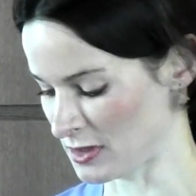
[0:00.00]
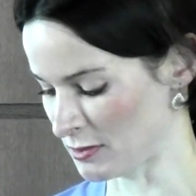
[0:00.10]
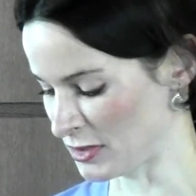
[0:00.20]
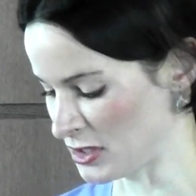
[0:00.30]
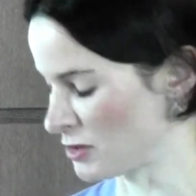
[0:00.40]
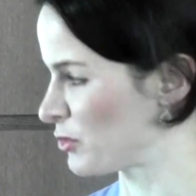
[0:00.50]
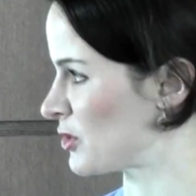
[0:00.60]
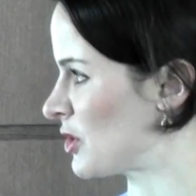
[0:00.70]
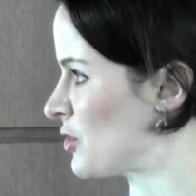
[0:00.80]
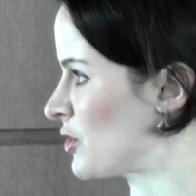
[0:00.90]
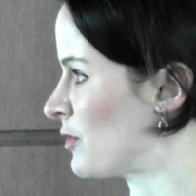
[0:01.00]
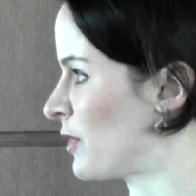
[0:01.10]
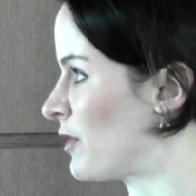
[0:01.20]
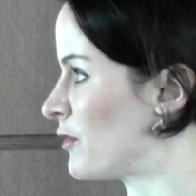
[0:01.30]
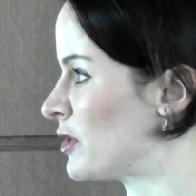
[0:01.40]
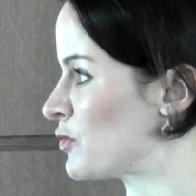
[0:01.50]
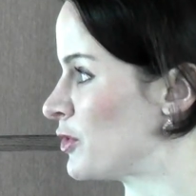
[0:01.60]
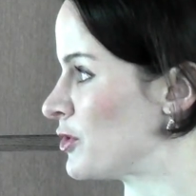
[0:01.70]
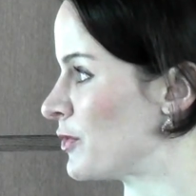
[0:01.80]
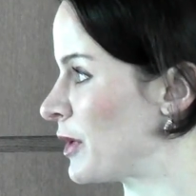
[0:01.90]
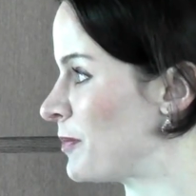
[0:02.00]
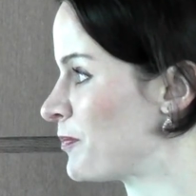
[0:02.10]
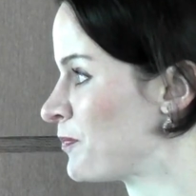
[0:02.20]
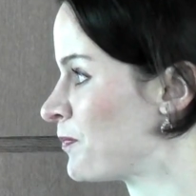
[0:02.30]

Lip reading: complete the procedure, whatever it is we're doing.